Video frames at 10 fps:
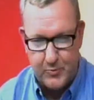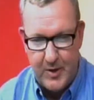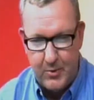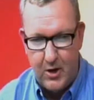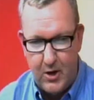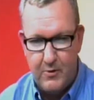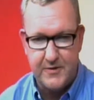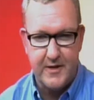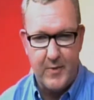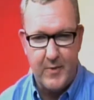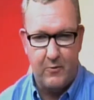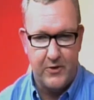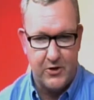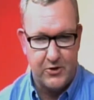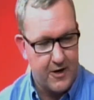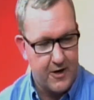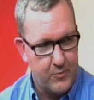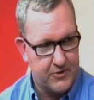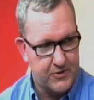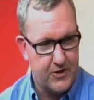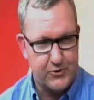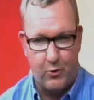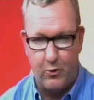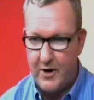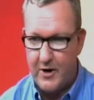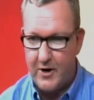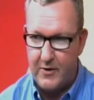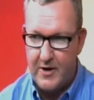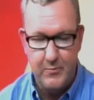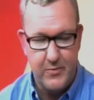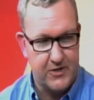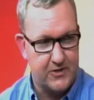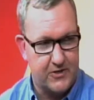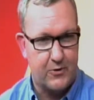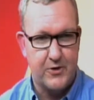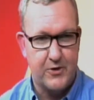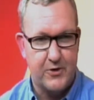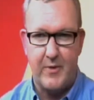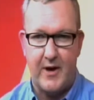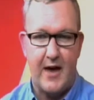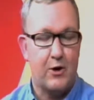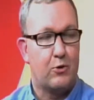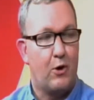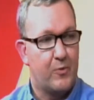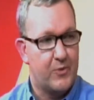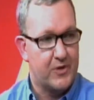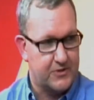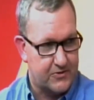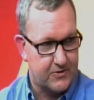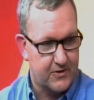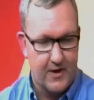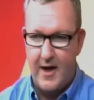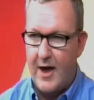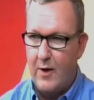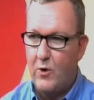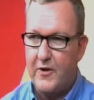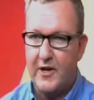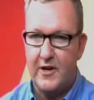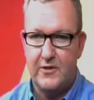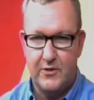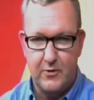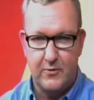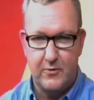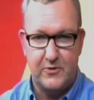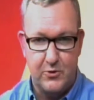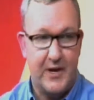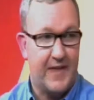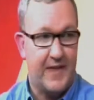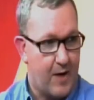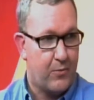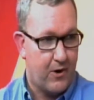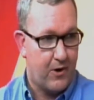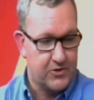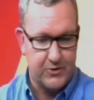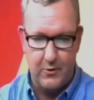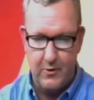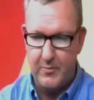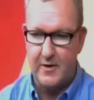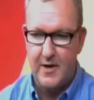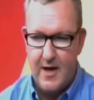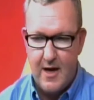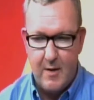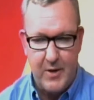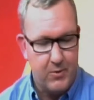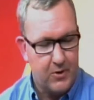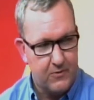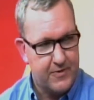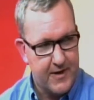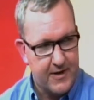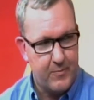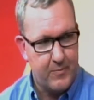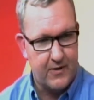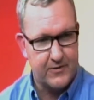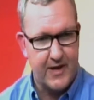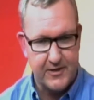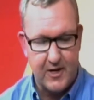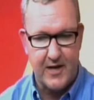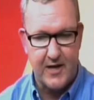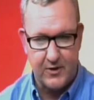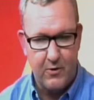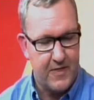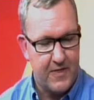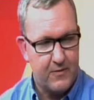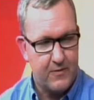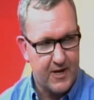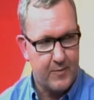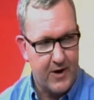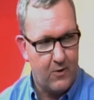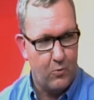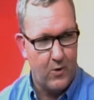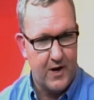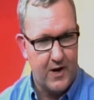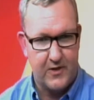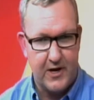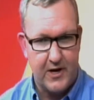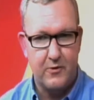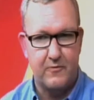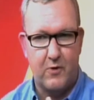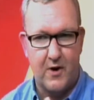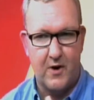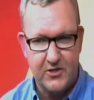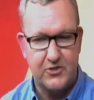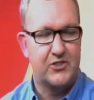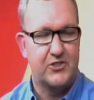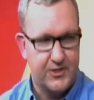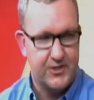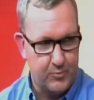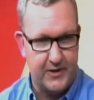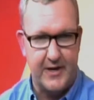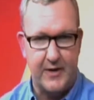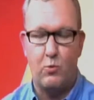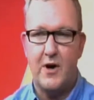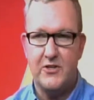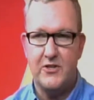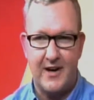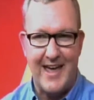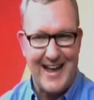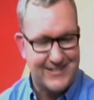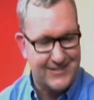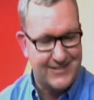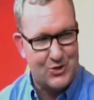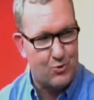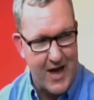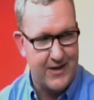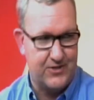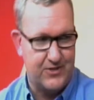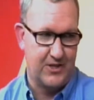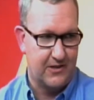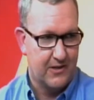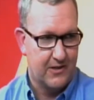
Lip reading: people always think about when they're starting a business, or even if they're in business, they're always thinking about how to grow the business and what they're going to do to get that part of the business going. But people don't think about, as an owner, they don't think about what they're going to do. What is their succession plan? What is their exit strategy?